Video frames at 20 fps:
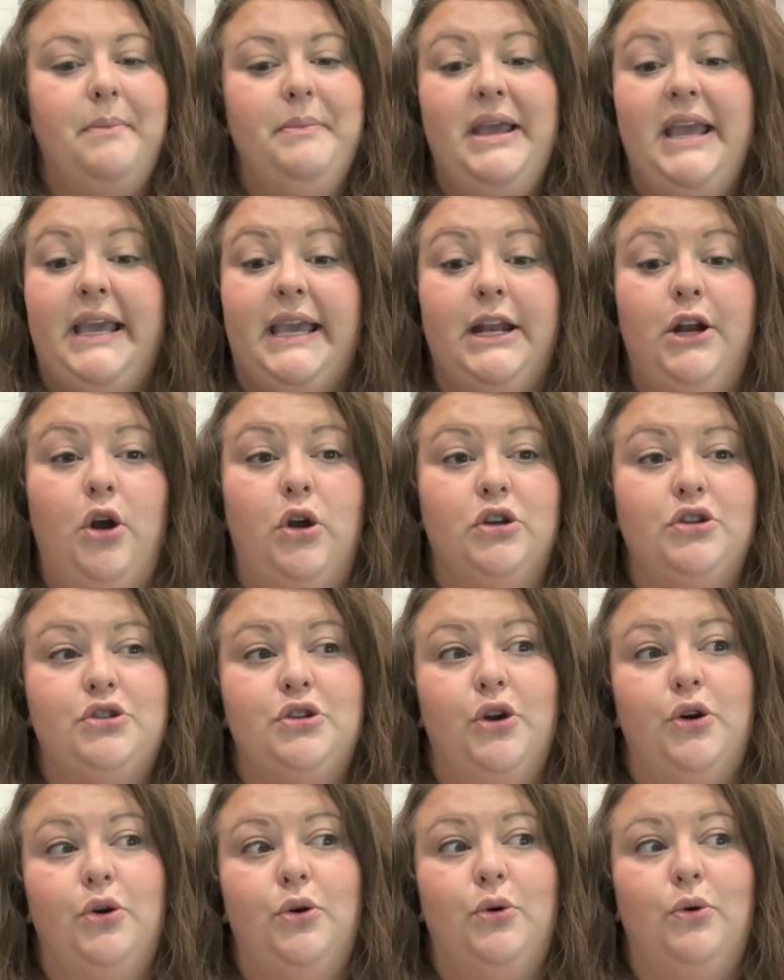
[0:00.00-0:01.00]
It can
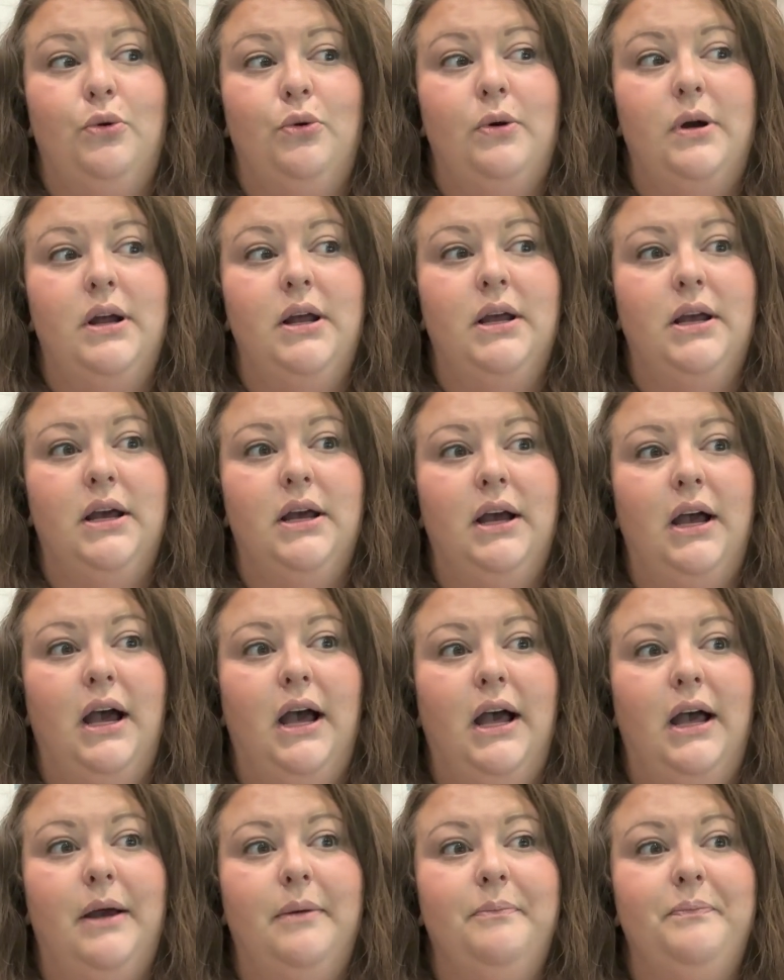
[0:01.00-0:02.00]
also
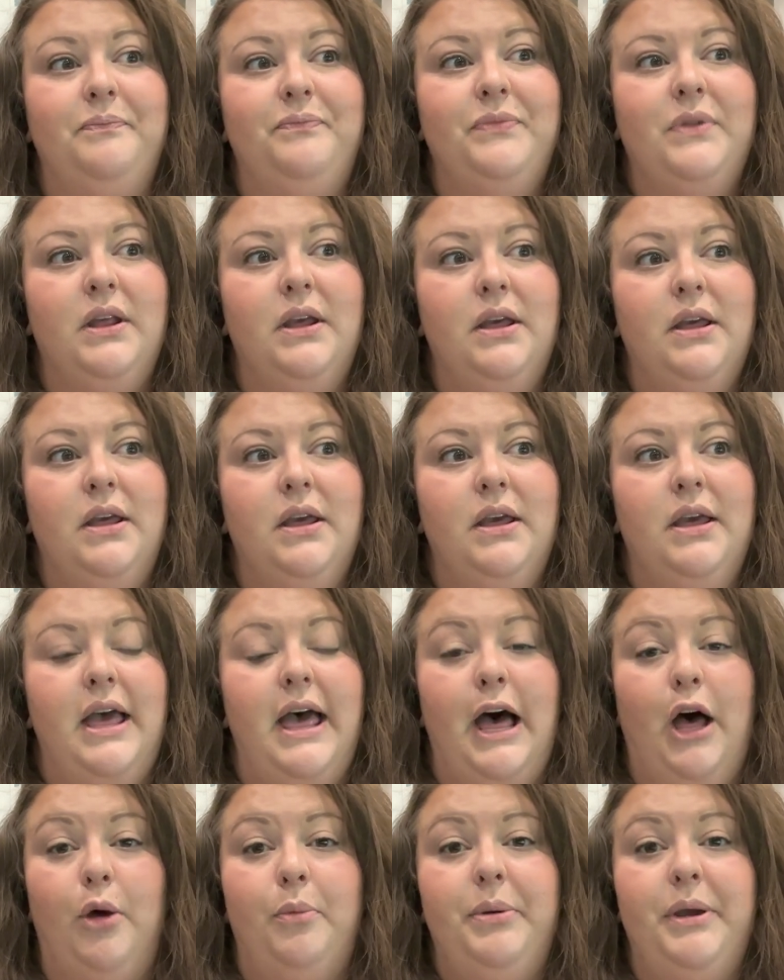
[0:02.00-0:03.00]

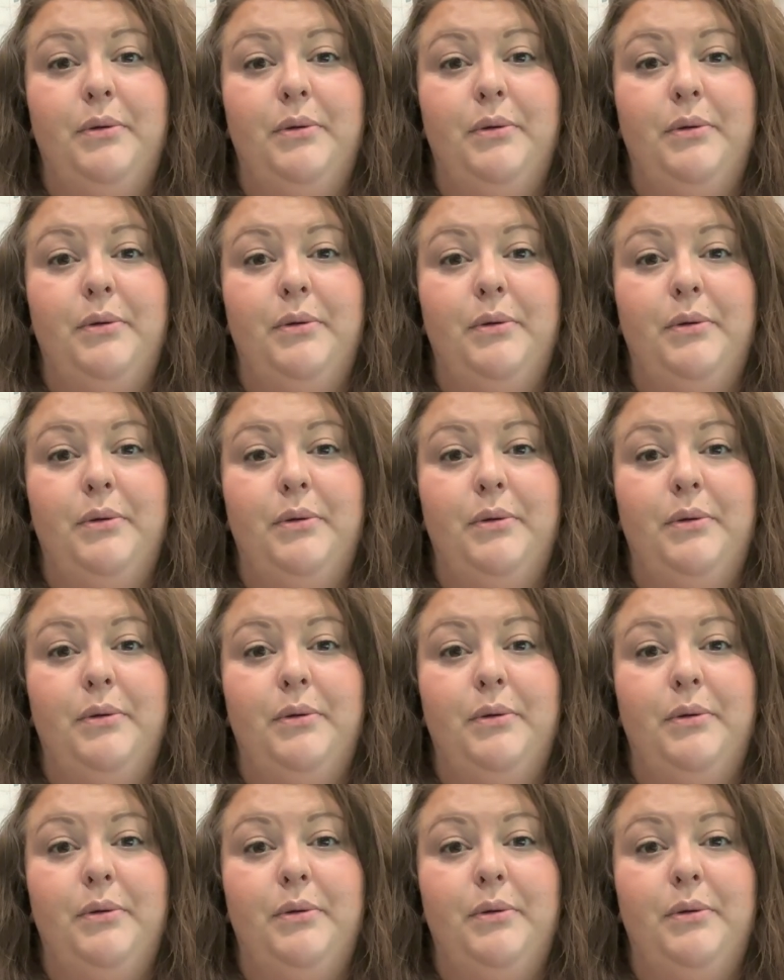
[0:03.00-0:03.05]
help